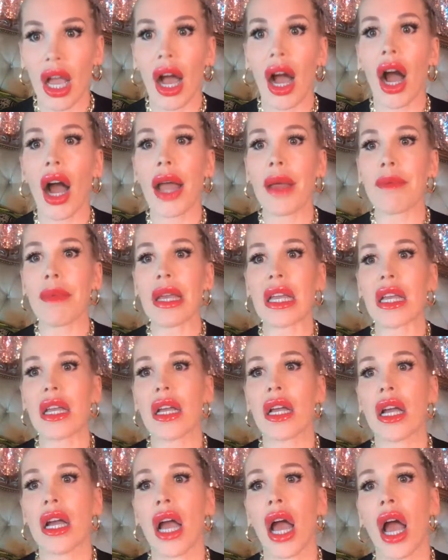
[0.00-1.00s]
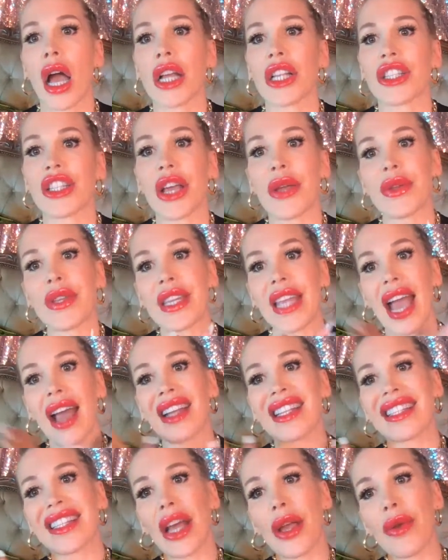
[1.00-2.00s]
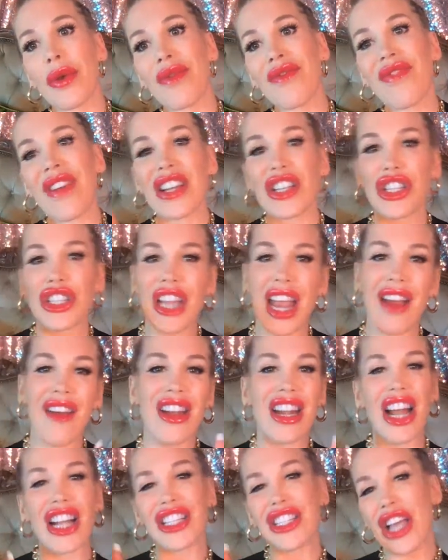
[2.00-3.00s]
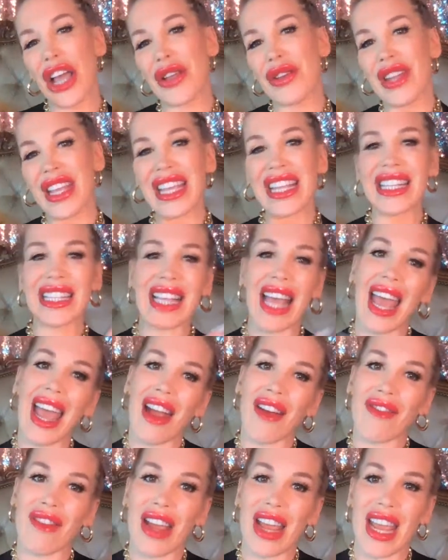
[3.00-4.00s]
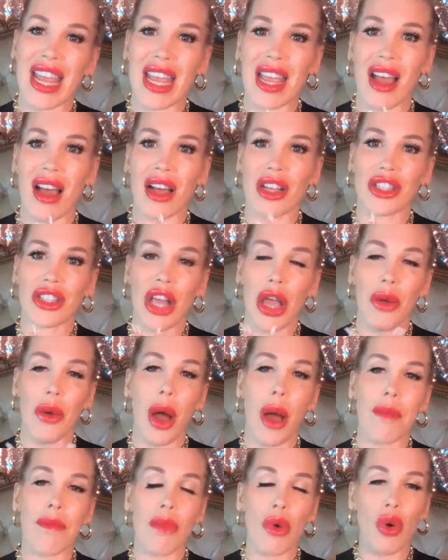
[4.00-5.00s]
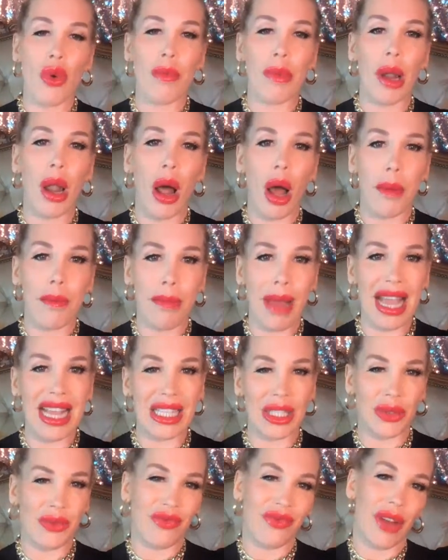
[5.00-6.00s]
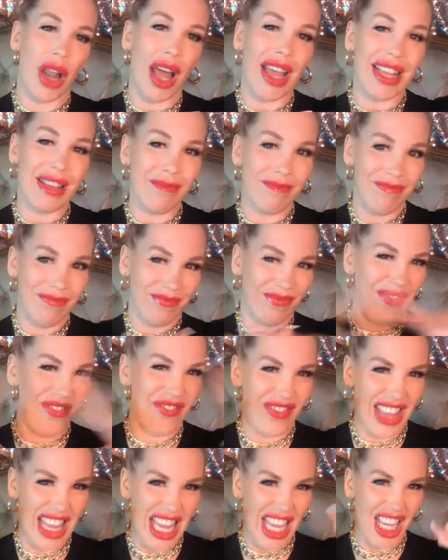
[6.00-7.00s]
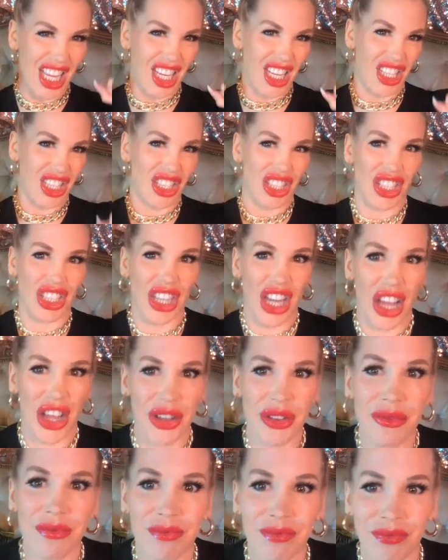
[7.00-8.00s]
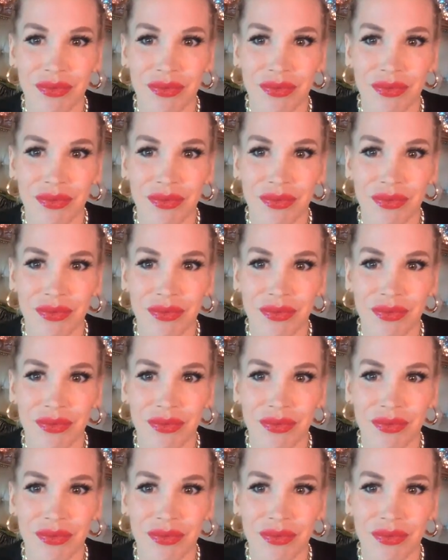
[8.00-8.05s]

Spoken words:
So vegetarian. I don't eat dairy. So I'm more plant-based, like vegan, you know.